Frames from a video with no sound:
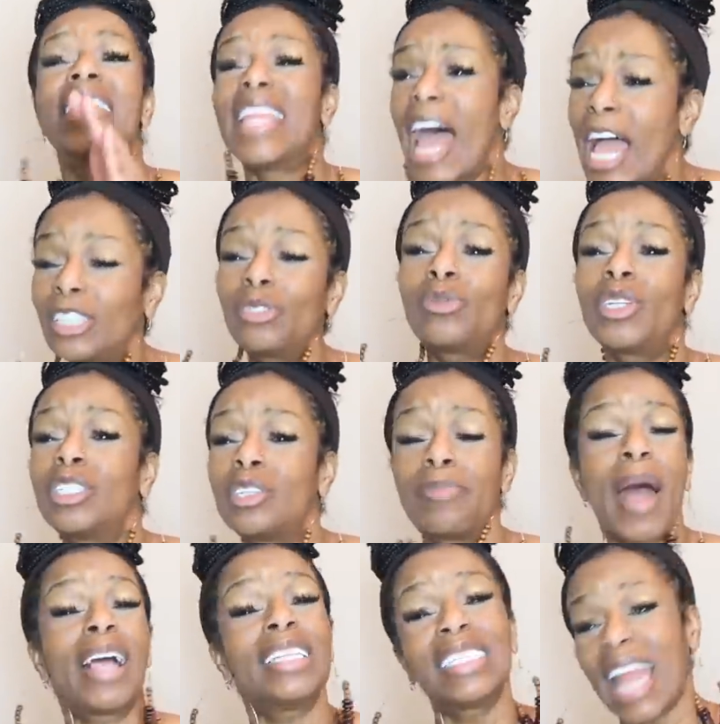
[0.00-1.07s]
That's what it's
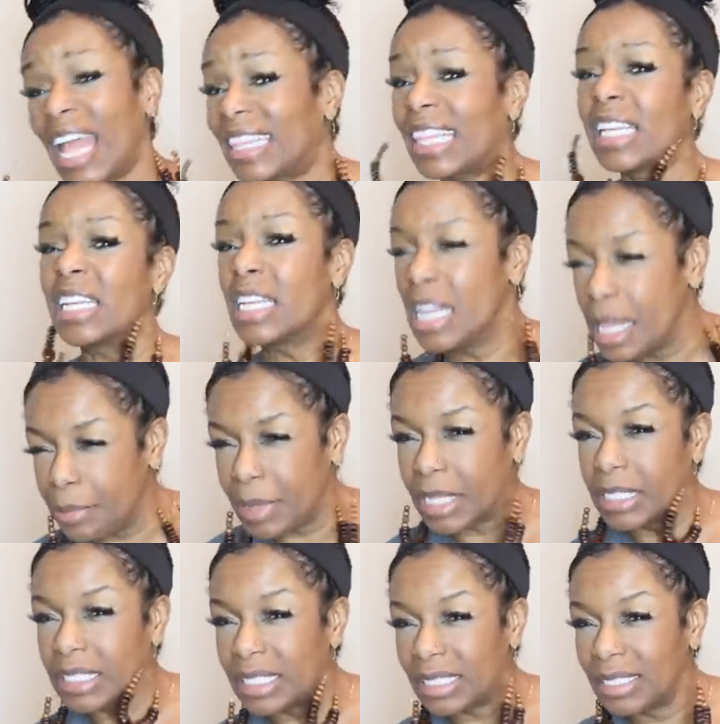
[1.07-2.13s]
about. It's not the
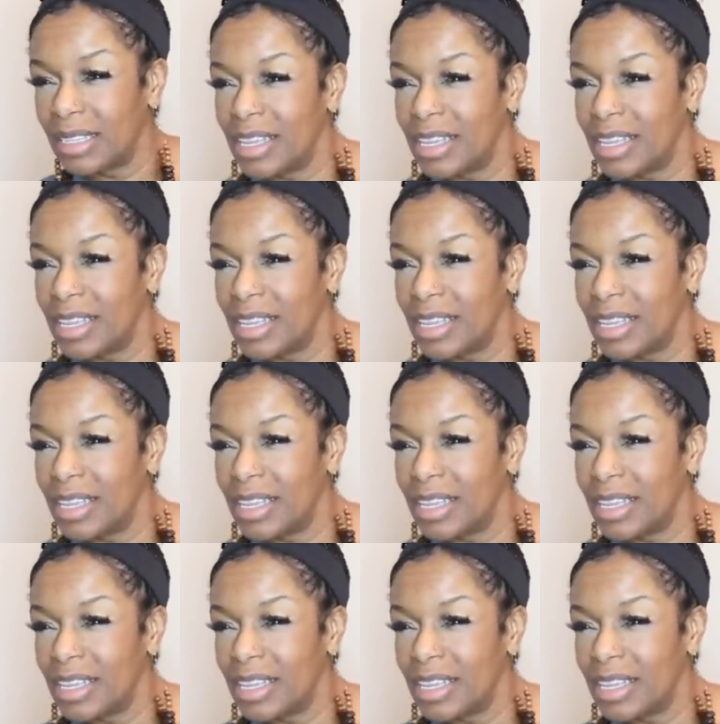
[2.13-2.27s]
lemons.